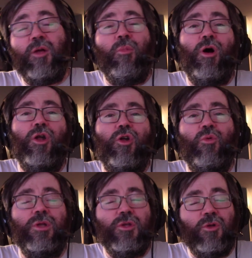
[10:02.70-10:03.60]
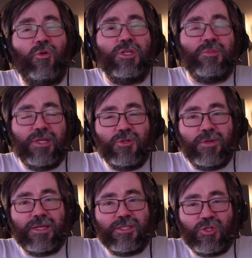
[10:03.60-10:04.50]
your monitor when you notice me
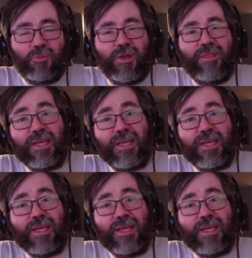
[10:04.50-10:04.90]
doing stupid